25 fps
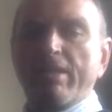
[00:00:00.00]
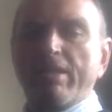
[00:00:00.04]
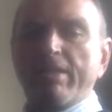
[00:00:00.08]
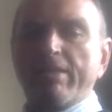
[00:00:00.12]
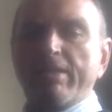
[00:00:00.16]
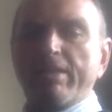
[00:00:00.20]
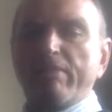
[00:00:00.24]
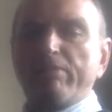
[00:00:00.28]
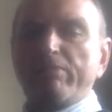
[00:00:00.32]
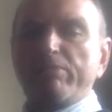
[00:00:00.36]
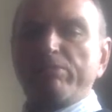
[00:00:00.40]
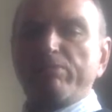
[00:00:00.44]

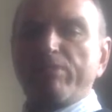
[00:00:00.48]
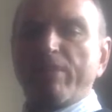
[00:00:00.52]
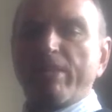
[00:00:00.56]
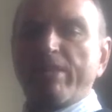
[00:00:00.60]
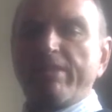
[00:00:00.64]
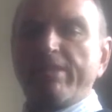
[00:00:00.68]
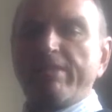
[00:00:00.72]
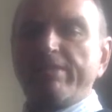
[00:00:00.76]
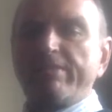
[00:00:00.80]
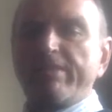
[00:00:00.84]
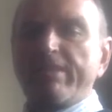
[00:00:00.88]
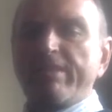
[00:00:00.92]
That was why
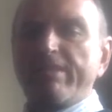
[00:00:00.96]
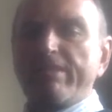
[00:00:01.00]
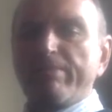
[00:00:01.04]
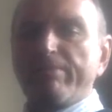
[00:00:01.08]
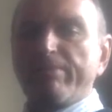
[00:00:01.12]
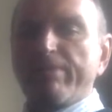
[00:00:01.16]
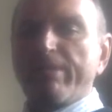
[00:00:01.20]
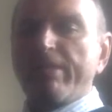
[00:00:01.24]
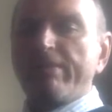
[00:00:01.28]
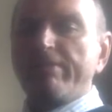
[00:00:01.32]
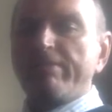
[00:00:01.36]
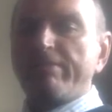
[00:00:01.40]
they set their
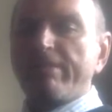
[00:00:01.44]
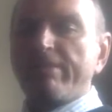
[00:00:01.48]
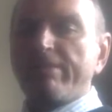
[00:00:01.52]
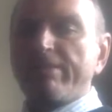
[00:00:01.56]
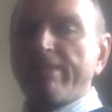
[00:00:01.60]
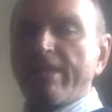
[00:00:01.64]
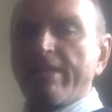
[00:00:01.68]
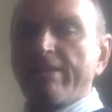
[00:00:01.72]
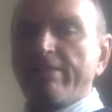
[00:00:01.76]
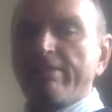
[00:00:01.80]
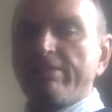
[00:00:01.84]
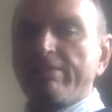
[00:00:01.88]
price like
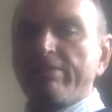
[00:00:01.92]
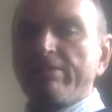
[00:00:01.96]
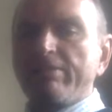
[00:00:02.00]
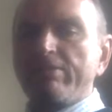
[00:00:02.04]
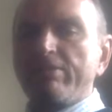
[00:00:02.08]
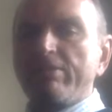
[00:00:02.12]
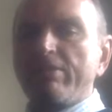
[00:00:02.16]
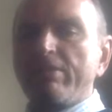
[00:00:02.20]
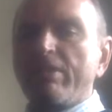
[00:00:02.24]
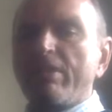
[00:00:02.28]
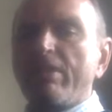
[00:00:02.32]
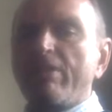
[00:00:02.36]
that.
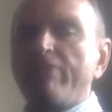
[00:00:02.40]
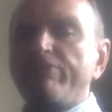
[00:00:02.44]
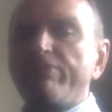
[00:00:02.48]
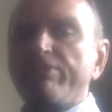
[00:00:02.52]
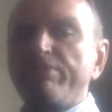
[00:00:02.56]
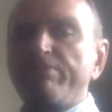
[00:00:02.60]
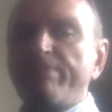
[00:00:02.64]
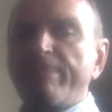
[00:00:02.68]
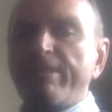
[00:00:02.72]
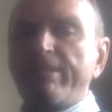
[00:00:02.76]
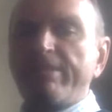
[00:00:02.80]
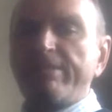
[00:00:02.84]
Look after the
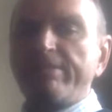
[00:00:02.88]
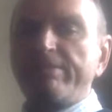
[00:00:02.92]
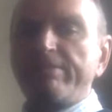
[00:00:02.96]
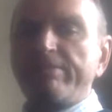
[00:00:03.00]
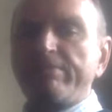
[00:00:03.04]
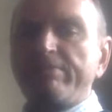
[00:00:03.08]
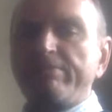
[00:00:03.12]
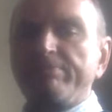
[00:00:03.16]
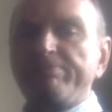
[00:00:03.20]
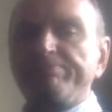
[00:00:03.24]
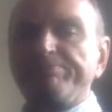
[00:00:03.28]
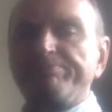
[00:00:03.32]
pennies?